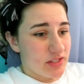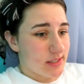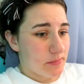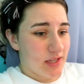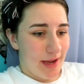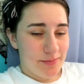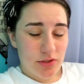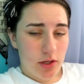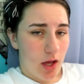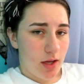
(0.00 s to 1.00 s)
Sometimes
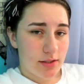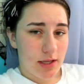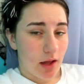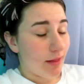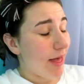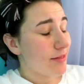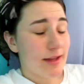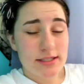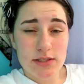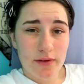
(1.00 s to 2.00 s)
you can't tell, and
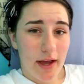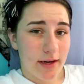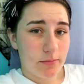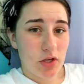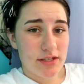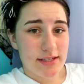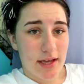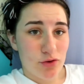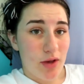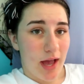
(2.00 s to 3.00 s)
that's fine. I'm not
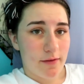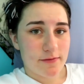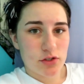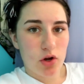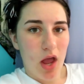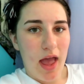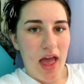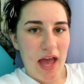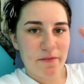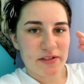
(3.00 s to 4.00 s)
saying you have to know
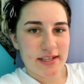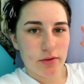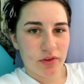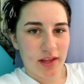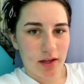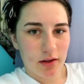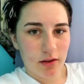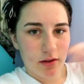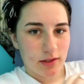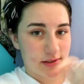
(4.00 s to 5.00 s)
every single thing
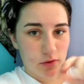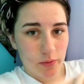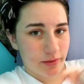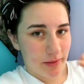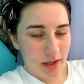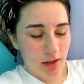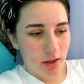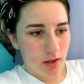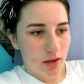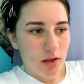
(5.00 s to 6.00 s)
that's wrong with me.
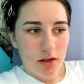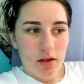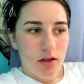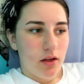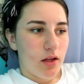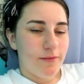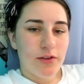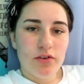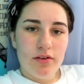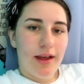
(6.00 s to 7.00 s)
If
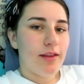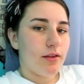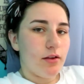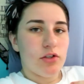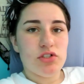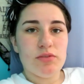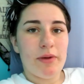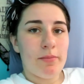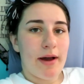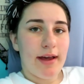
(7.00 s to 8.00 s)
you knew that, then could you
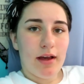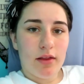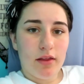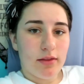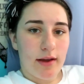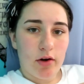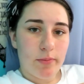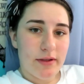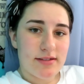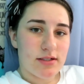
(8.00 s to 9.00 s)
be my other
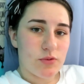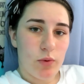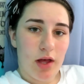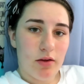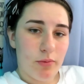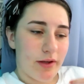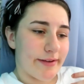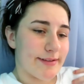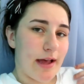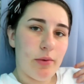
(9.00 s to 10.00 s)
therapist as well?
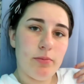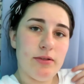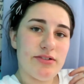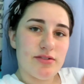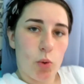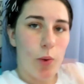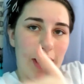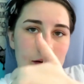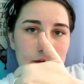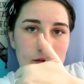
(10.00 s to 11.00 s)
Because that would be
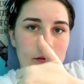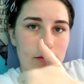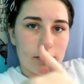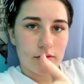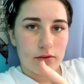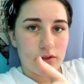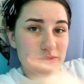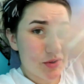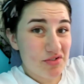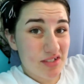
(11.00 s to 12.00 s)
swell.
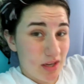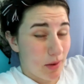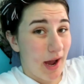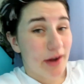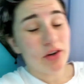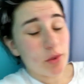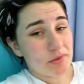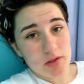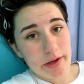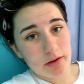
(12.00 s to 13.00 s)
Because most of the time, I don't know
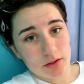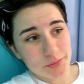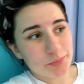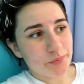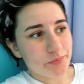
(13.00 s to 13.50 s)
what's going on.